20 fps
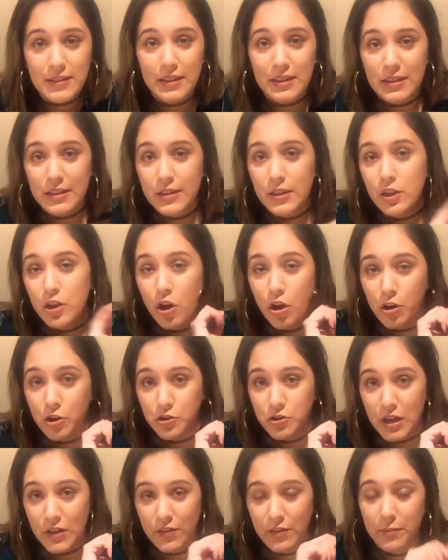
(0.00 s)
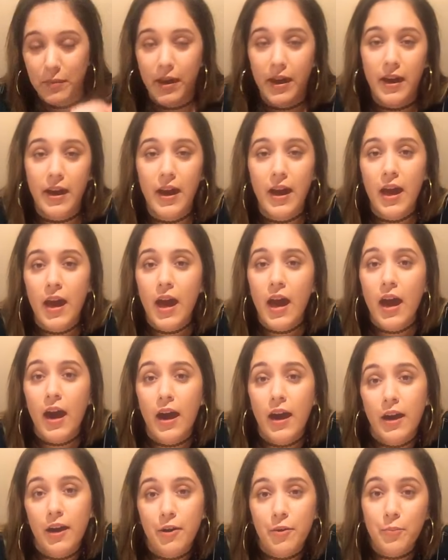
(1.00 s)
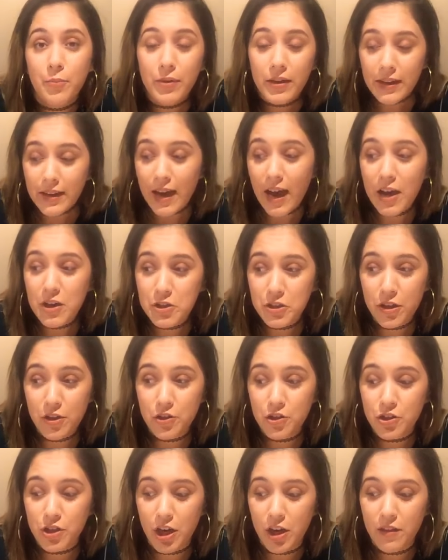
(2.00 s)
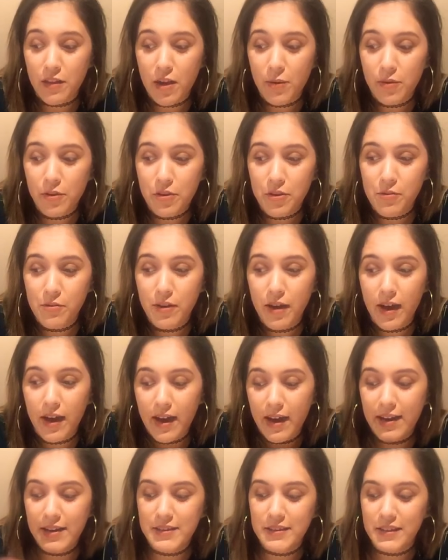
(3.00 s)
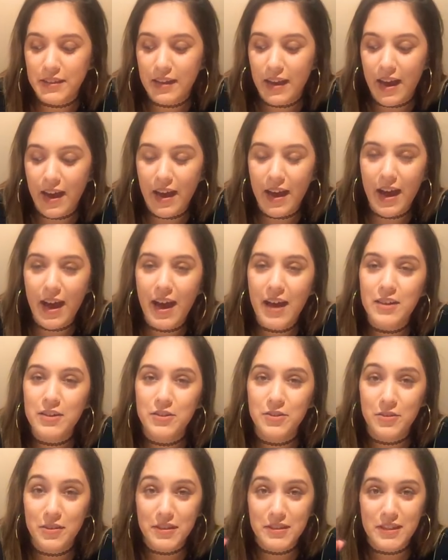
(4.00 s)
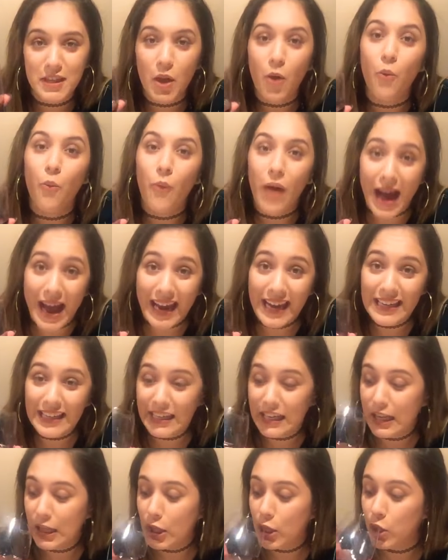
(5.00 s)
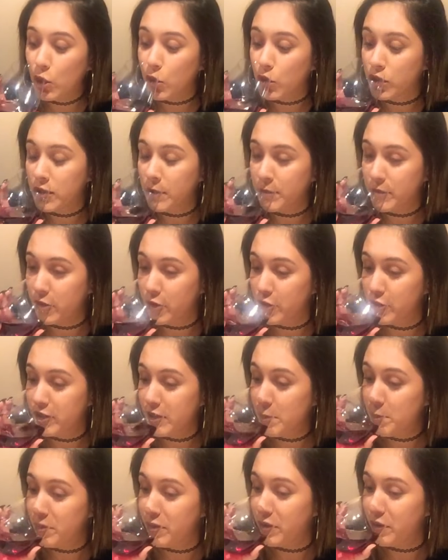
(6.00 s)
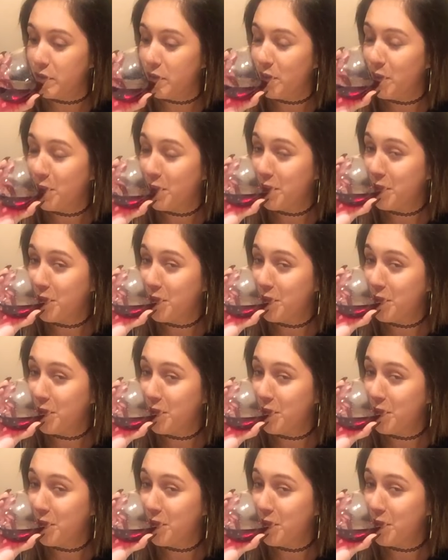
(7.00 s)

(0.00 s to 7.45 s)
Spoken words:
It's cars driving by. But yeah, I just wanted to share that with you guys, and that, as you can see, why I needed a little something to sip on.